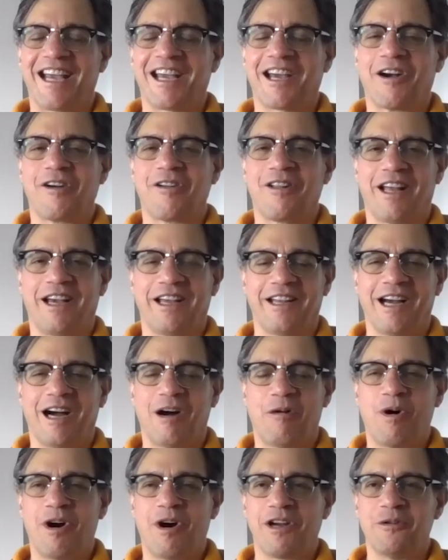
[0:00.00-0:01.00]
Caroline.
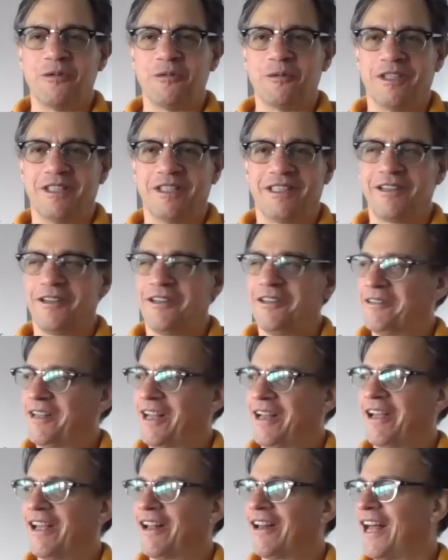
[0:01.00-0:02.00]
How are you?
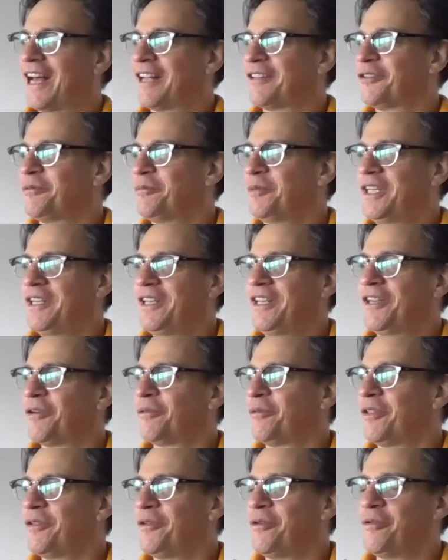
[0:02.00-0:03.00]
Glad to be here
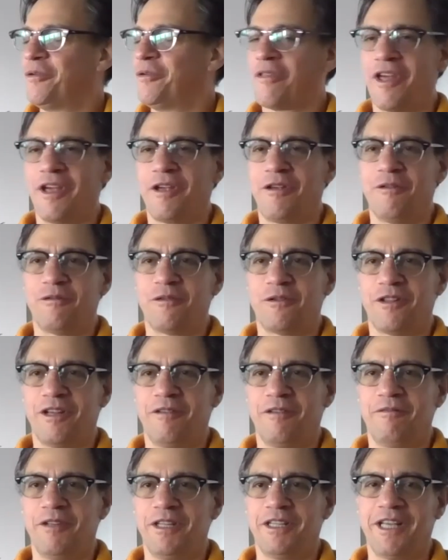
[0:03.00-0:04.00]
with you. Thank you for
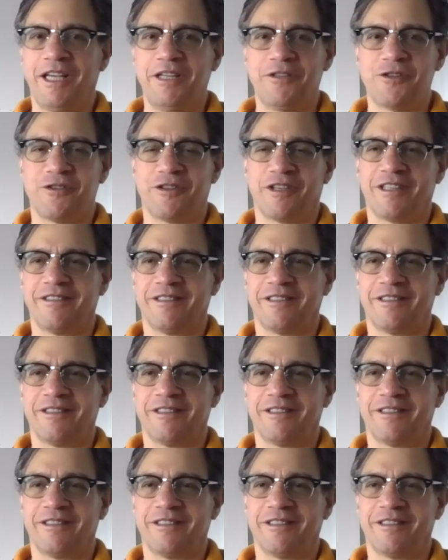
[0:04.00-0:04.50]
the invitation.